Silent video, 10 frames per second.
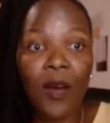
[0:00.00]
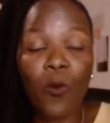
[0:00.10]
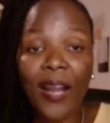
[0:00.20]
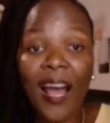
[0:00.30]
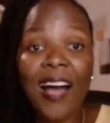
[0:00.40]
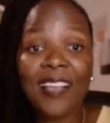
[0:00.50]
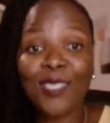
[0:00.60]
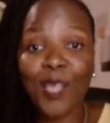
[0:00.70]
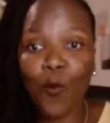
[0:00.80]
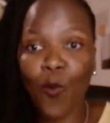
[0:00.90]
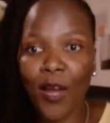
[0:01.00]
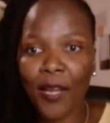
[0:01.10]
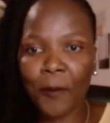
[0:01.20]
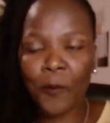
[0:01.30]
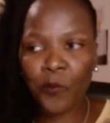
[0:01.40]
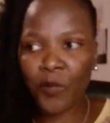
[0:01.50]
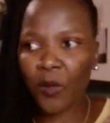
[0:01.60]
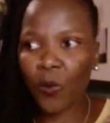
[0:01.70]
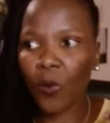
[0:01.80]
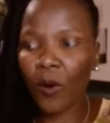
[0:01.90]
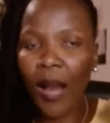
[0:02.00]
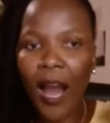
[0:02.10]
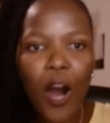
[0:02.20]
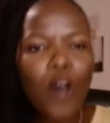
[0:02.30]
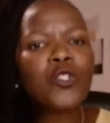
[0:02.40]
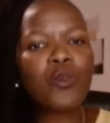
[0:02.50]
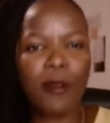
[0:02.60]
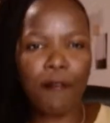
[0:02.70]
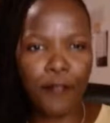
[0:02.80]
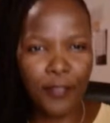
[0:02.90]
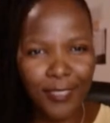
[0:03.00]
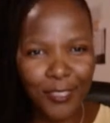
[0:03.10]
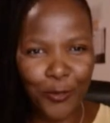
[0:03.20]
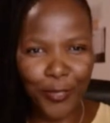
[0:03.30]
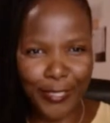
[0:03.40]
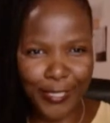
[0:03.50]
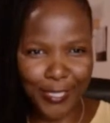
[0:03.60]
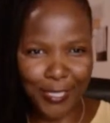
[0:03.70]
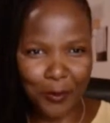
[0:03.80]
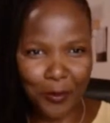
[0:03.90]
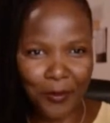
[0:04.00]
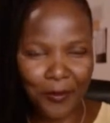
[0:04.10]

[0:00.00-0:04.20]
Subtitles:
When I ask someone, how do you want to feel in a relationship?